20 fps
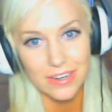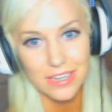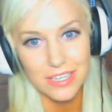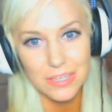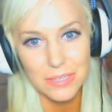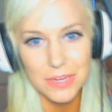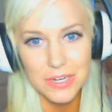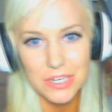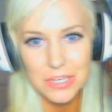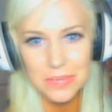
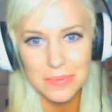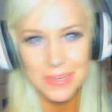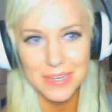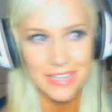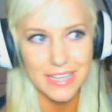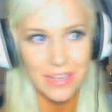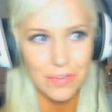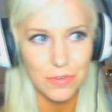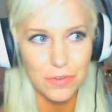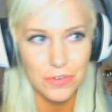Especially because
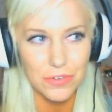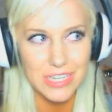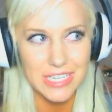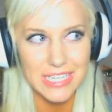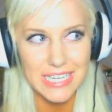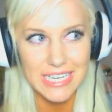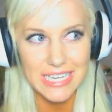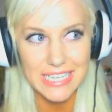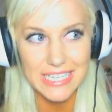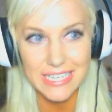I have over
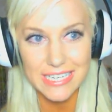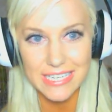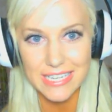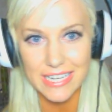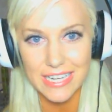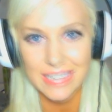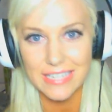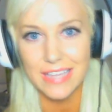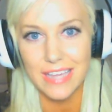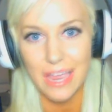66
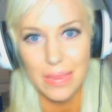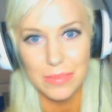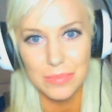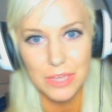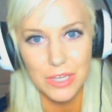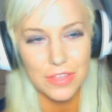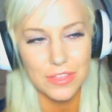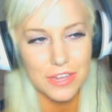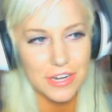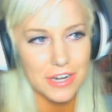games
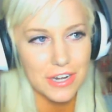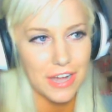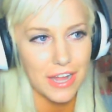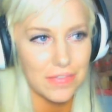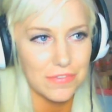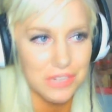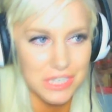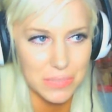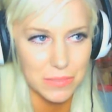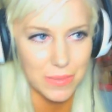on there, and I
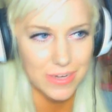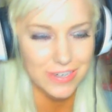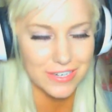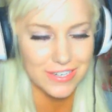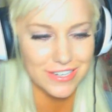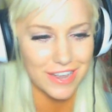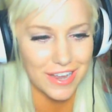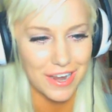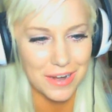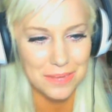haven't spent
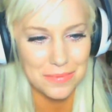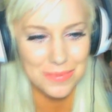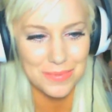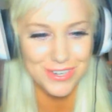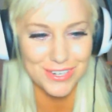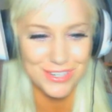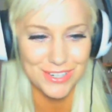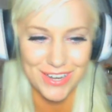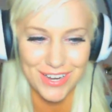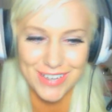a dime
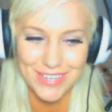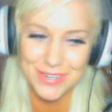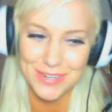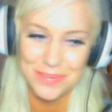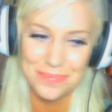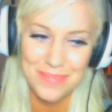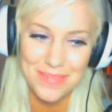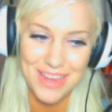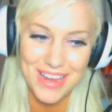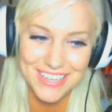because you guys are
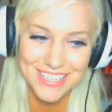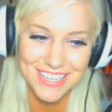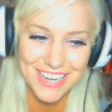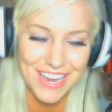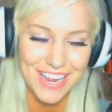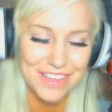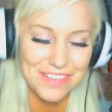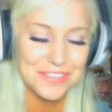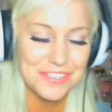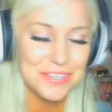amazing.
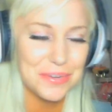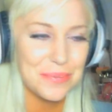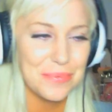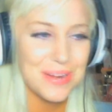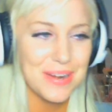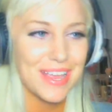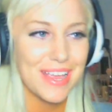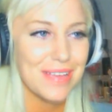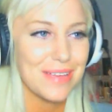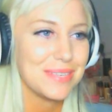I have so
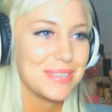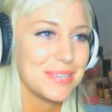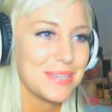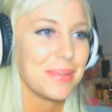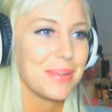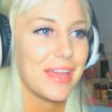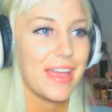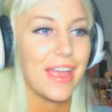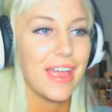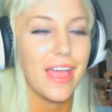many games to
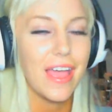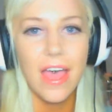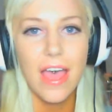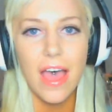play.